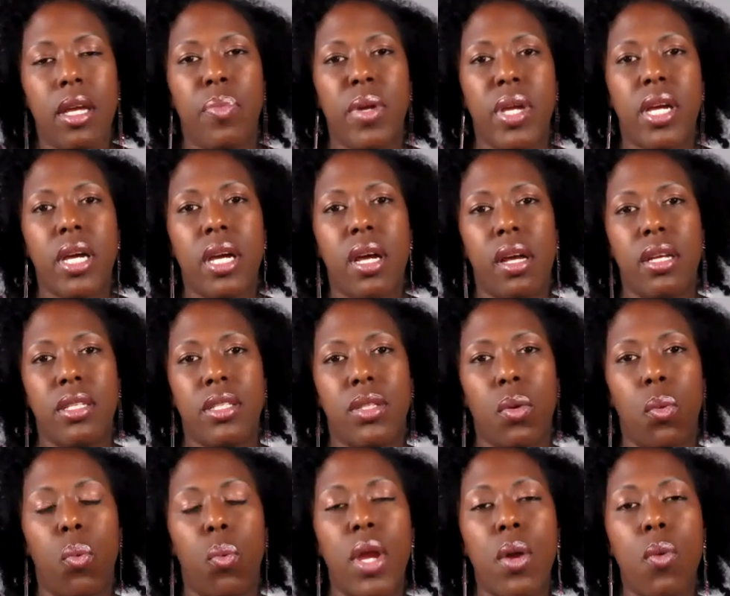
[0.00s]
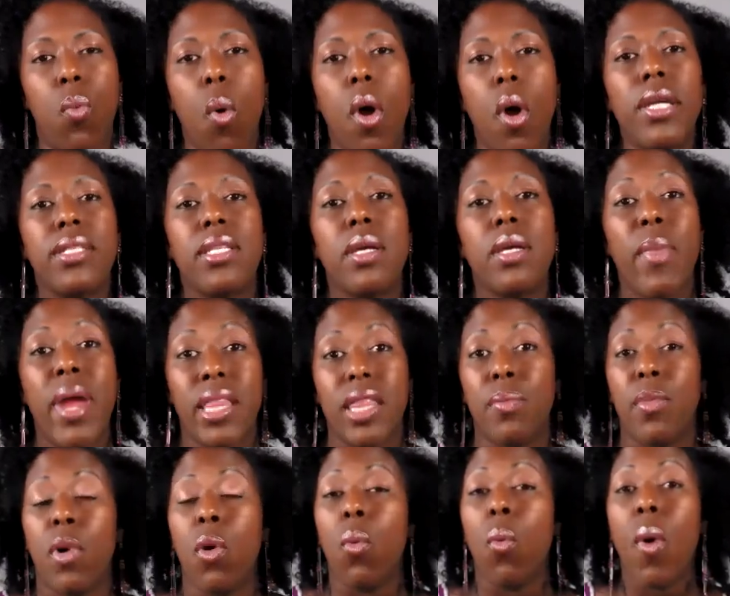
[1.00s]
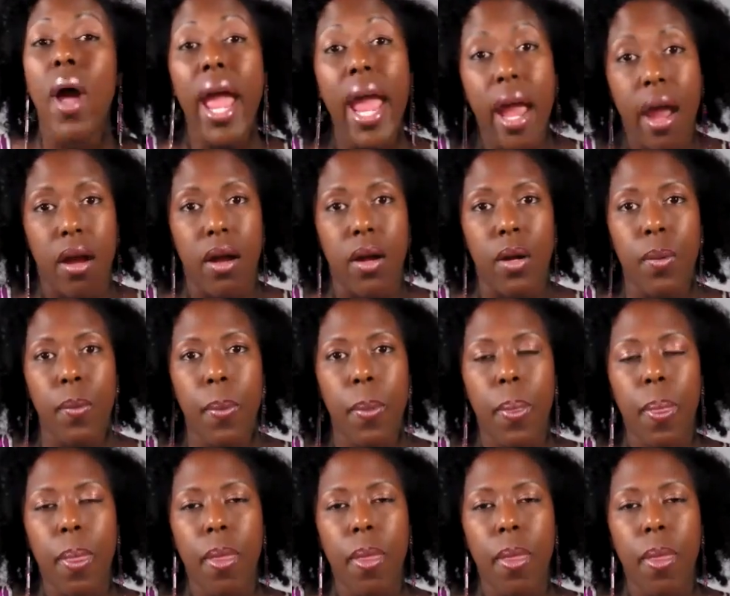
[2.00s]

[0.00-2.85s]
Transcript: because we want to make them aware,